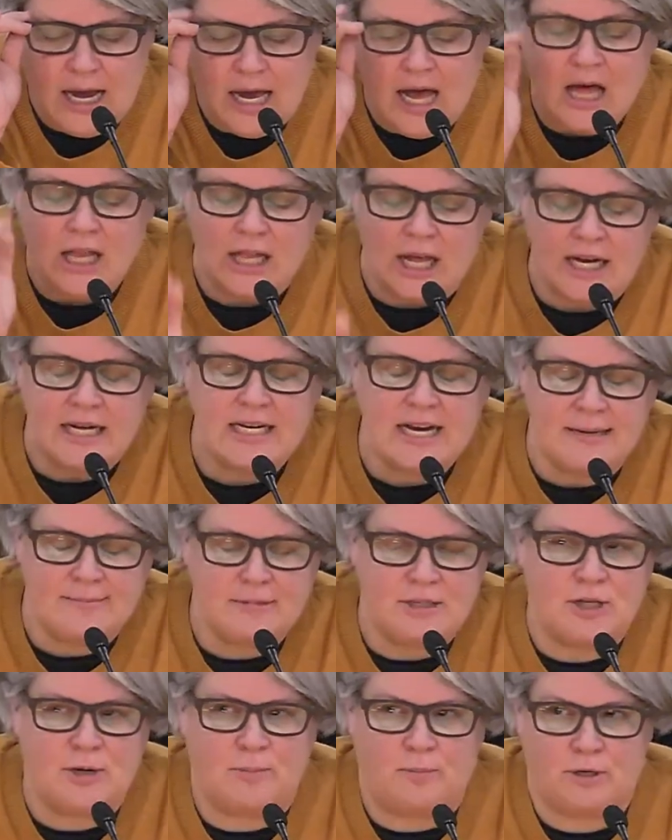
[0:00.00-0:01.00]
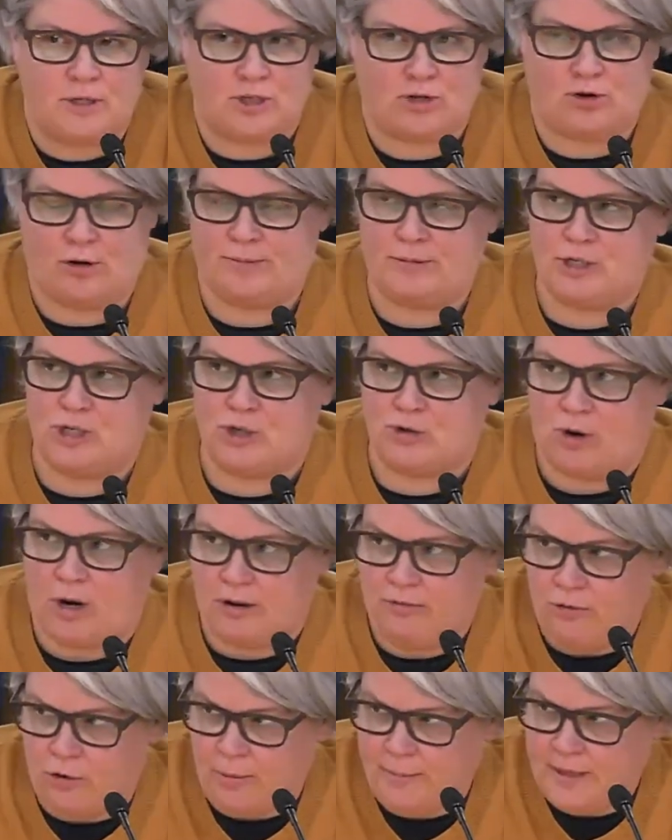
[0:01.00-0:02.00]
a lot of times in their prescription
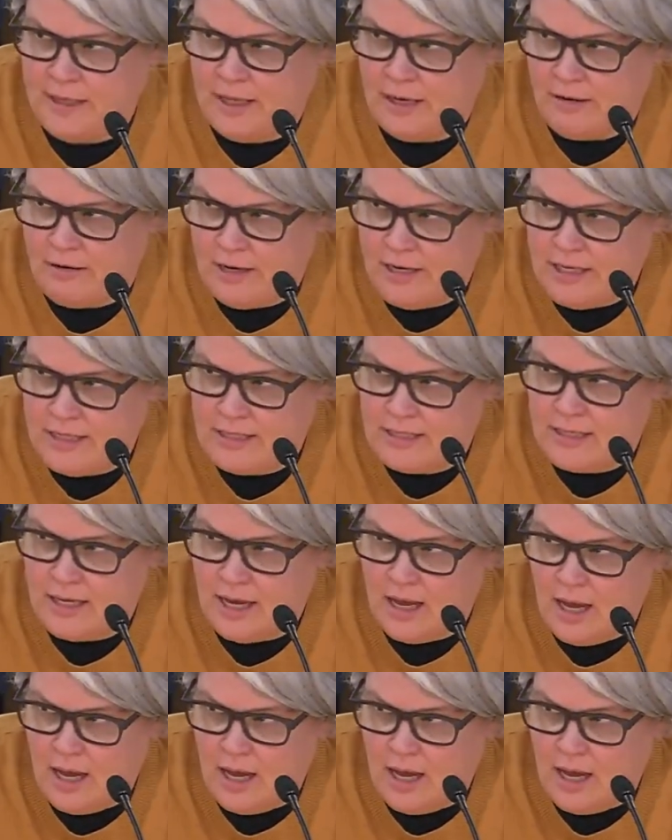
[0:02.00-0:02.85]
drug formularies.